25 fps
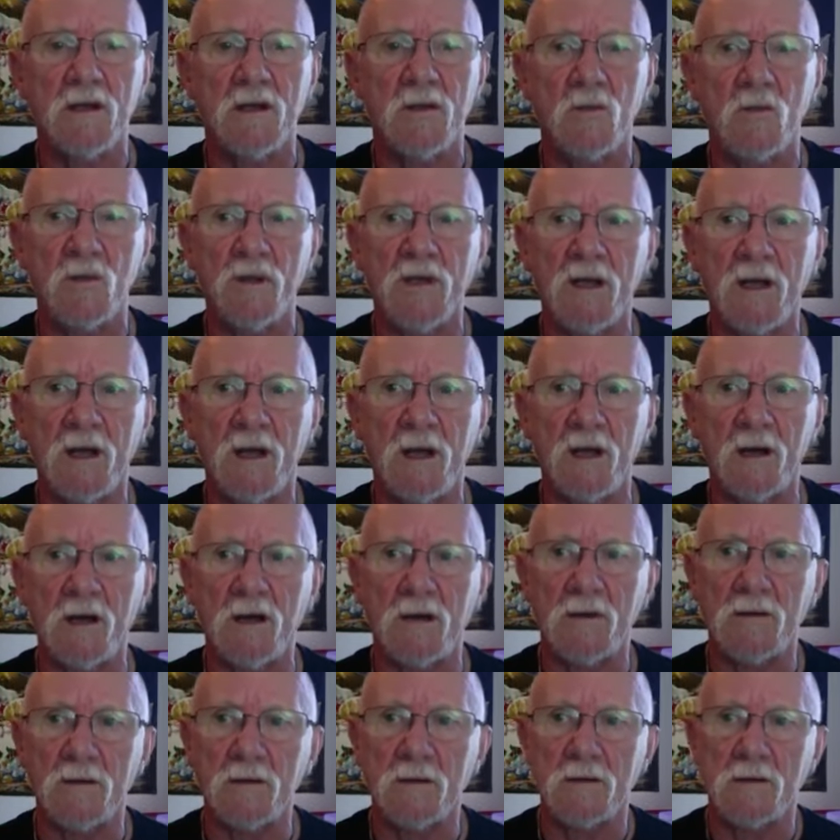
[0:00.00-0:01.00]
We
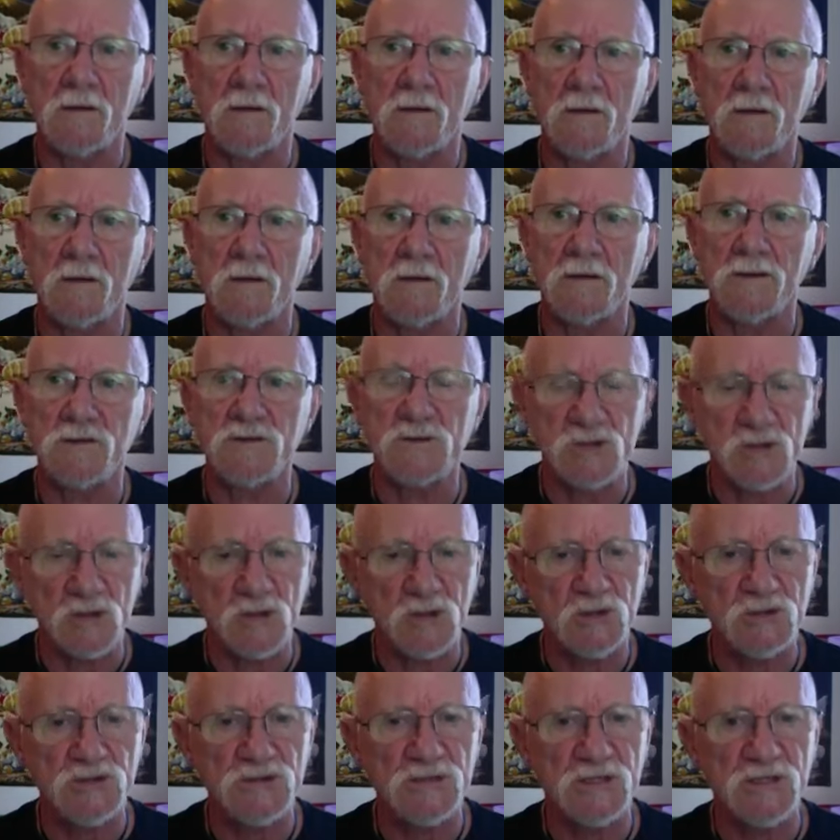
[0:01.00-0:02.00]
are
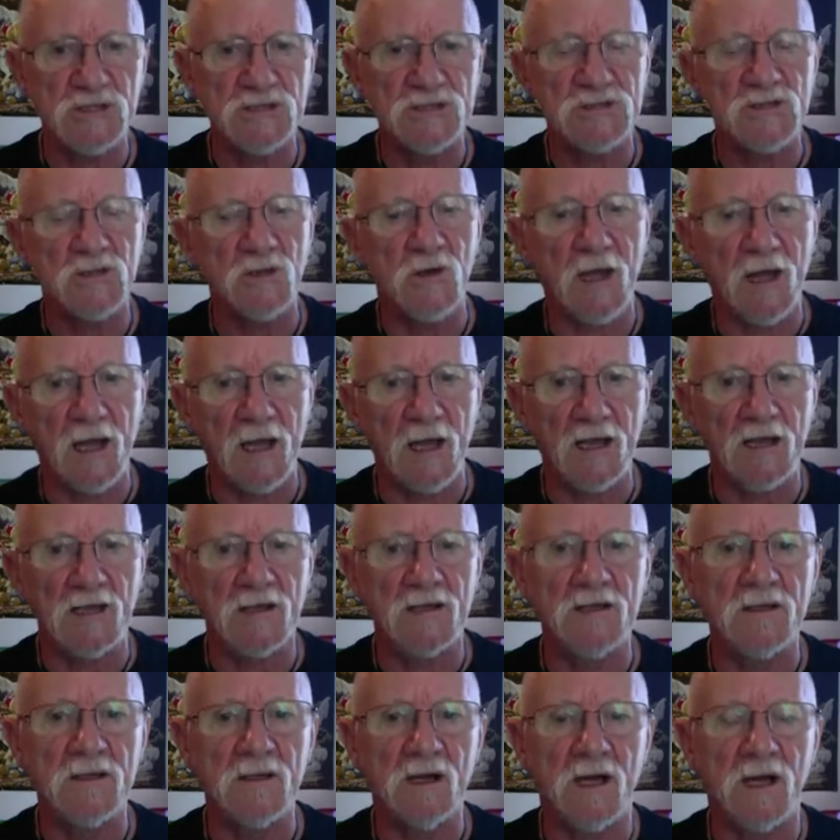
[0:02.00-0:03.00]
choosing to
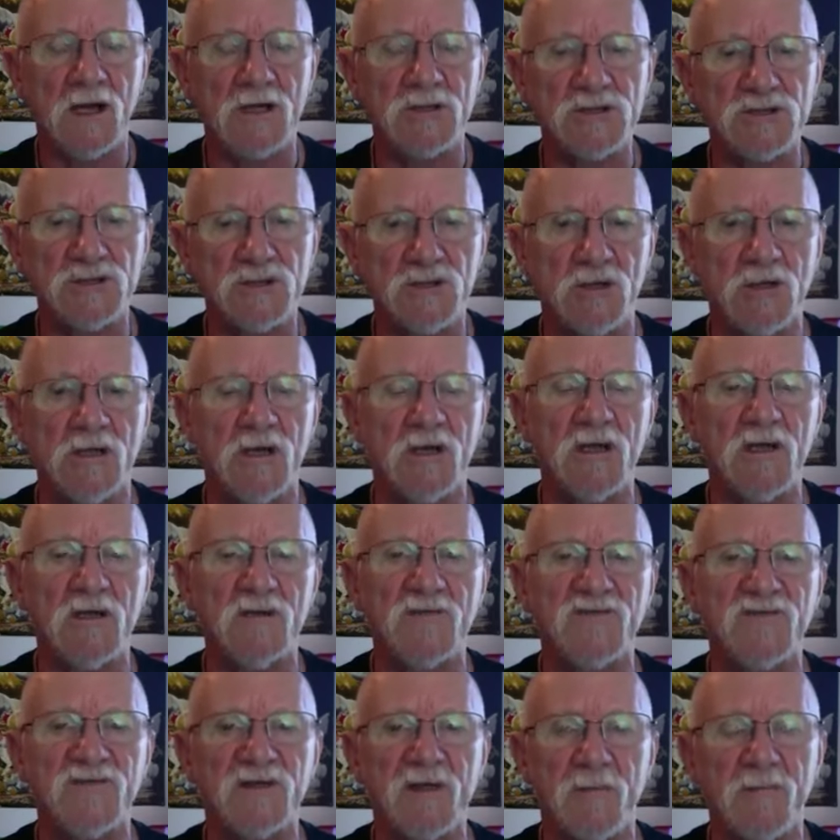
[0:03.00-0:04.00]
end our journey
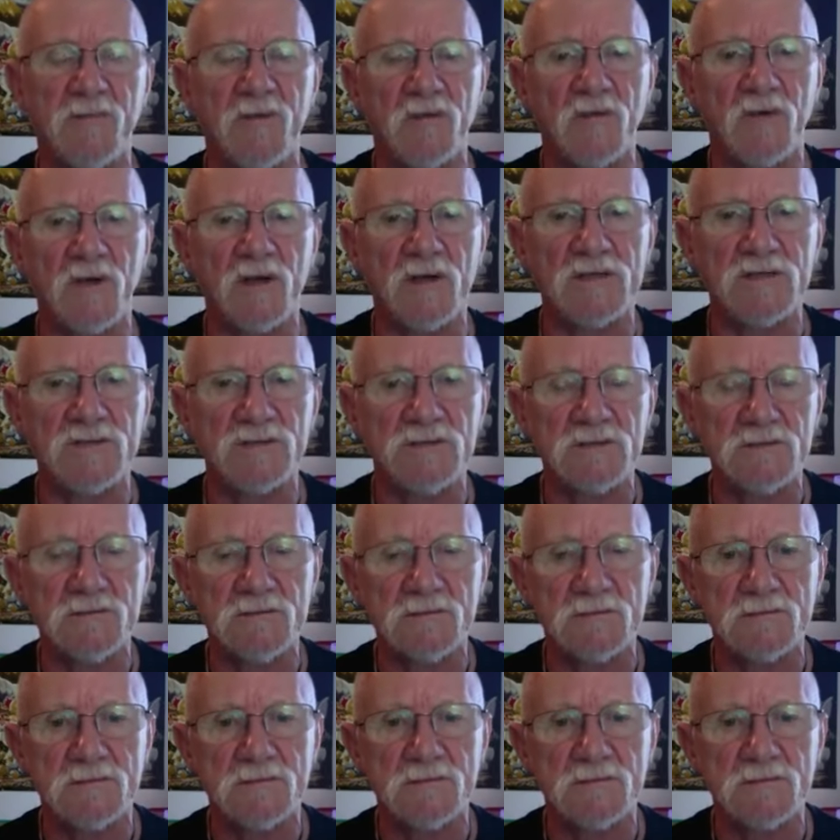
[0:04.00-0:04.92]
of separation.